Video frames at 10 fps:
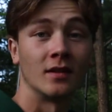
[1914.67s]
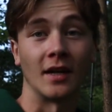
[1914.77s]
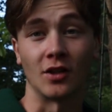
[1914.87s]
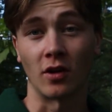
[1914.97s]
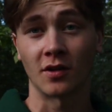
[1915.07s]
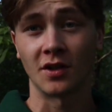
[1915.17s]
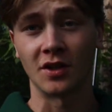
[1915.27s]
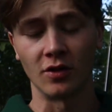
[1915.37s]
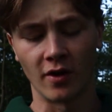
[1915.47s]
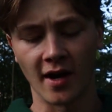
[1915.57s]
I talked
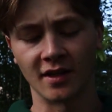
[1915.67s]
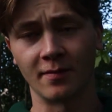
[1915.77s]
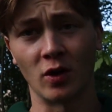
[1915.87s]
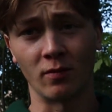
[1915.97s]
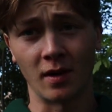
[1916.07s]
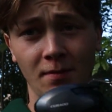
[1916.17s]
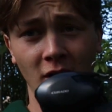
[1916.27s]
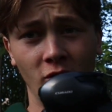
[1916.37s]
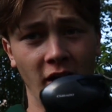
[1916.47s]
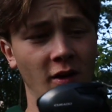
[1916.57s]
to you guys about my big
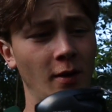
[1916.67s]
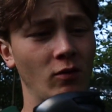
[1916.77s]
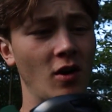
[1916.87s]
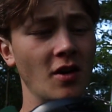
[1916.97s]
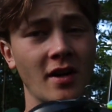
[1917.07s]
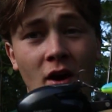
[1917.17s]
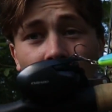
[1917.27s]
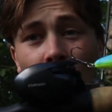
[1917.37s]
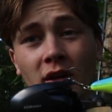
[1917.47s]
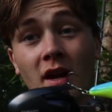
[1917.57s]
crankbait rod and how I
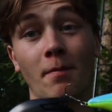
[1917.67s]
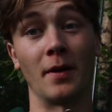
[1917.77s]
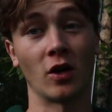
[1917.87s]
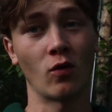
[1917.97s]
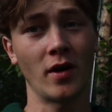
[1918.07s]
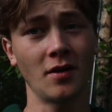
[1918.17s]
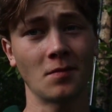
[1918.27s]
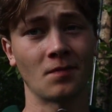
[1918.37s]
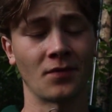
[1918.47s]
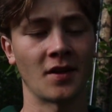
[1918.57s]
want to get a bigger one.
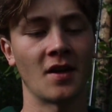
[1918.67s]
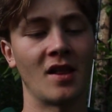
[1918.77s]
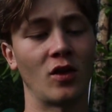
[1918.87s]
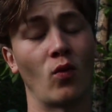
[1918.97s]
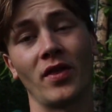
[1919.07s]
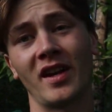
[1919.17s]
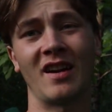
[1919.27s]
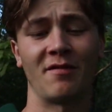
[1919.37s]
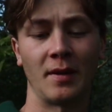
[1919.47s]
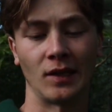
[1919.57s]
The one that
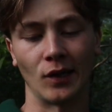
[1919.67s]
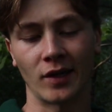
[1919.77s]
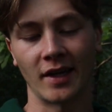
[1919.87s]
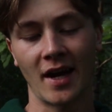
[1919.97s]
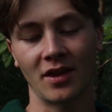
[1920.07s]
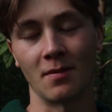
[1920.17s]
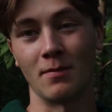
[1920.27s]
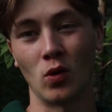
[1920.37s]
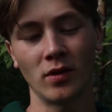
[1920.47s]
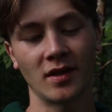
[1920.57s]
I've been looking at the
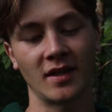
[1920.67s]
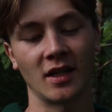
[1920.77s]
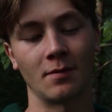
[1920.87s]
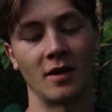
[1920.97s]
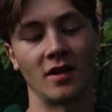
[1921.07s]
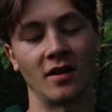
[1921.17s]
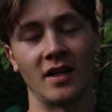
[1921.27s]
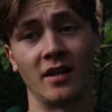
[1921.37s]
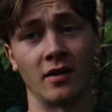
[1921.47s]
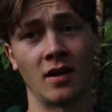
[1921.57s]
most has been
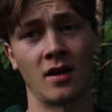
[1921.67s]
the